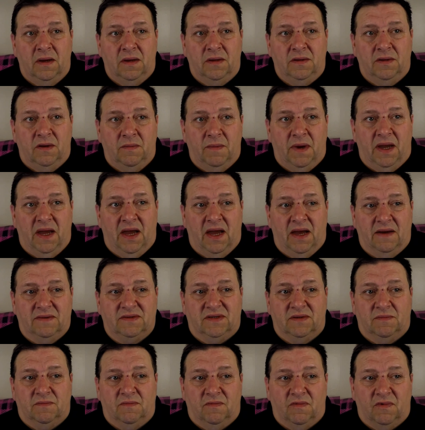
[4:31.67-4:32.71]
you may have
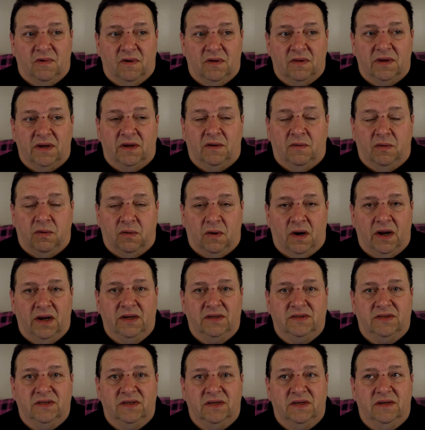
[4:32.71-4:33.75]
some really
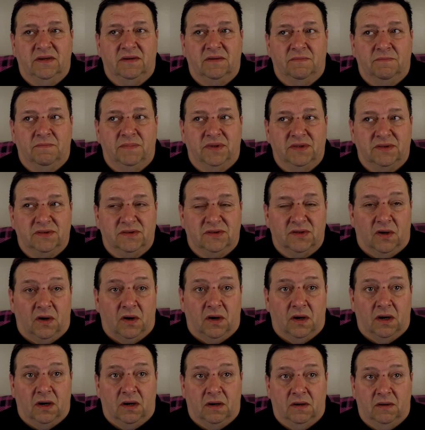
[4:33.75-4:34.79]
crazy,
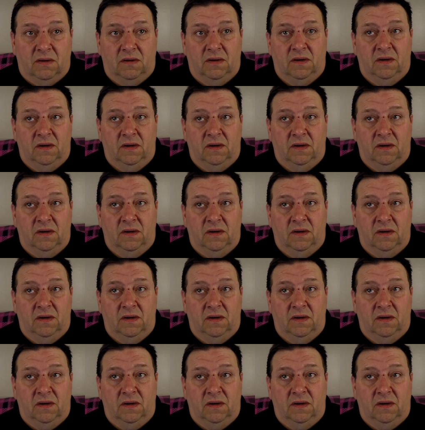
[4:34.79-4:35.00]
bizarre,